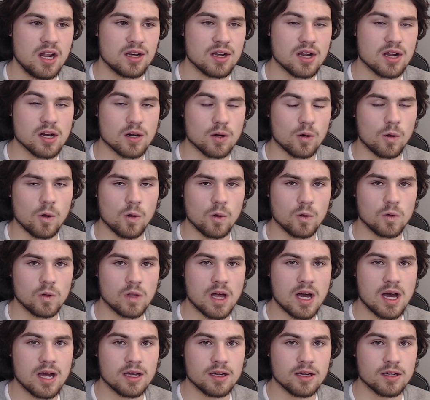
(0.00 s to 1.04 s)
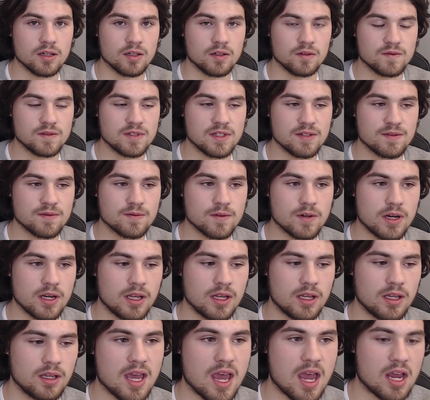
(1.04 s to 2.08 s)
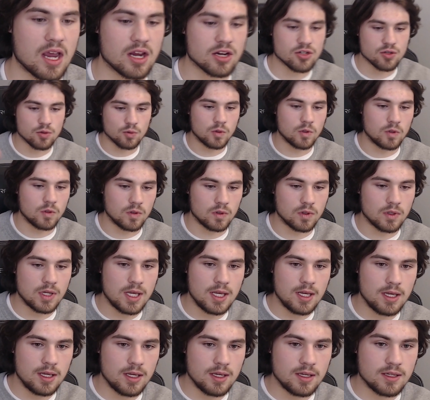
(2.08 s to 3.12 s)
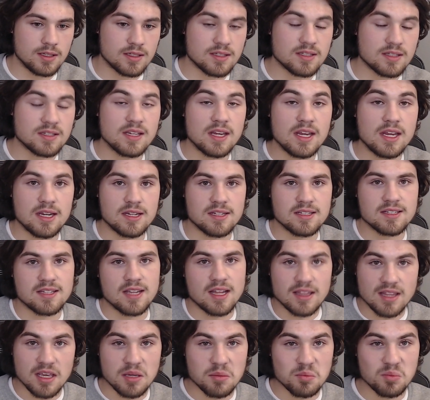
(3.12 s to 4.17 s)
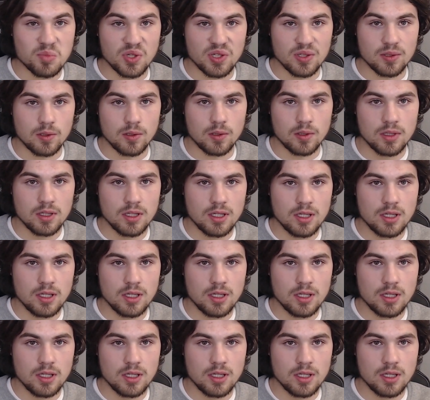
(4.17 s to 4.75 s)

not a whole lot of different actual scenes that they built.